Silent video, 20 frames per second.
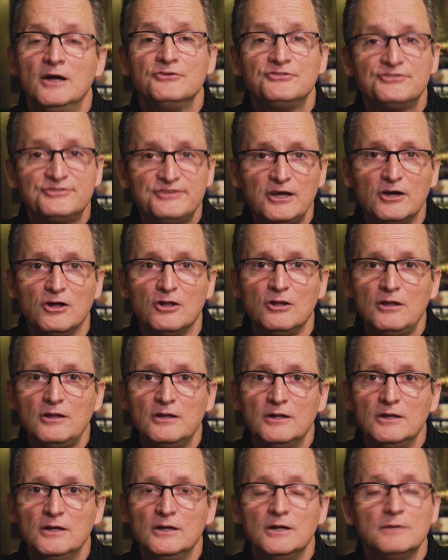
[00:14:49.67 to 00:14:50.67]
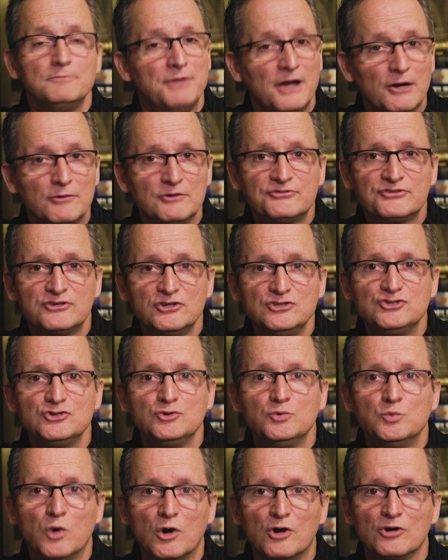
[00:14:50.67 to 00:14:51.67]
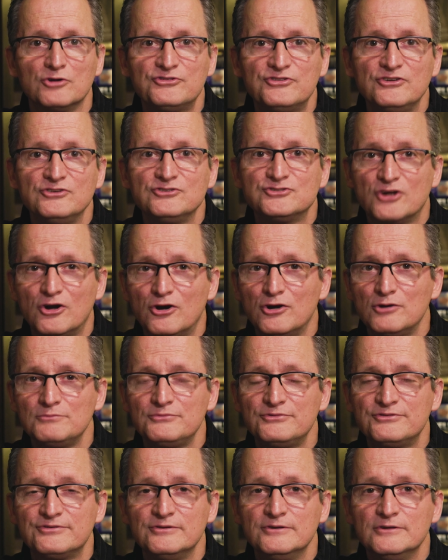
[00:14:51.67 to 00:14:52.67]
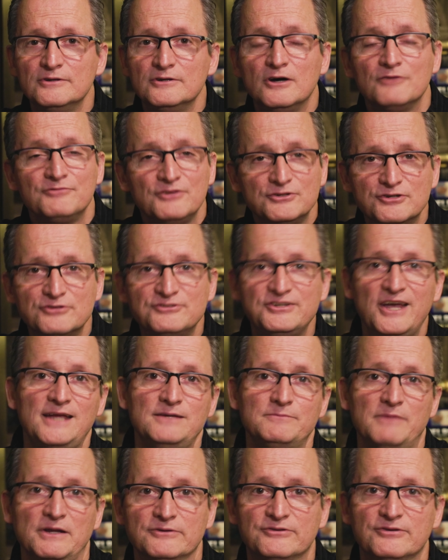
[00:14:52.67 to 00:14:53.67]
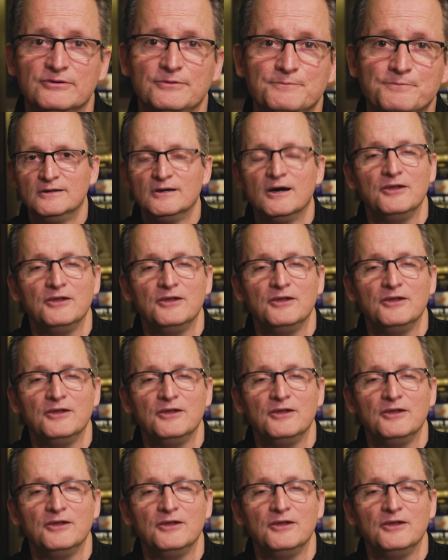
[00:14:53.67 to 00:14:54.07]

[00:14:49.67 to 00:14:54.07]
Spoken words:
Still, parents could do worse in terms of entertainment.